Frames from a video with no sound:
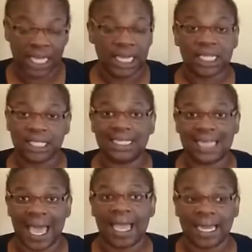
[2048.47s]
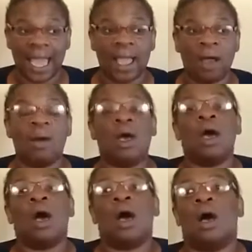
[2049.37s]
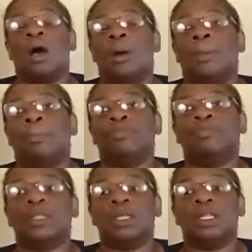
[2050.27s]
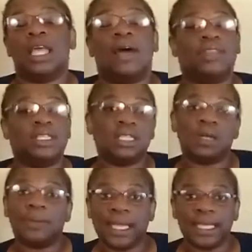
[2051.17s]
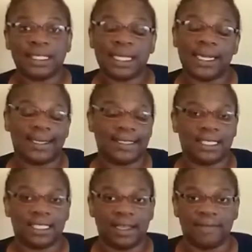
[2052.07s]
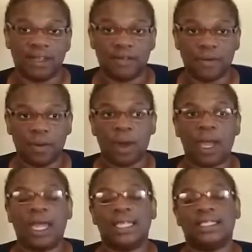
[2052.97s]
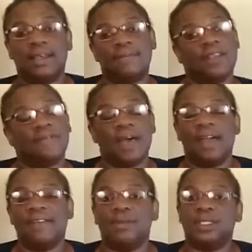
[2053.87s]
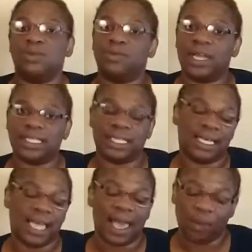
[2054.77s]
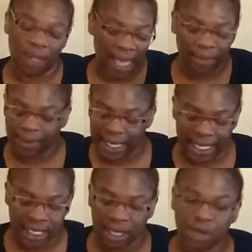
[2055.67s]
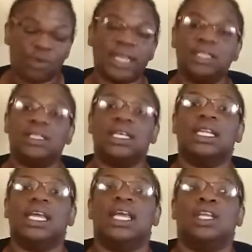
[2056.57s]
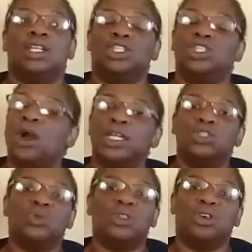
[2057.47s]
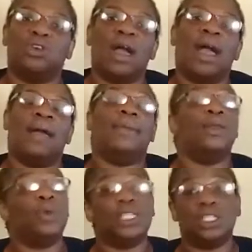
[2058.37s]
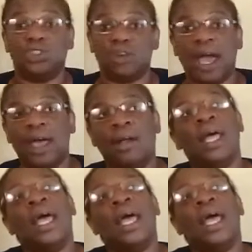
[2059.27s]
needs to die now. Now, this took place in 1974. In 75, he was apprehended and arrested and charged with the crime and went to trial.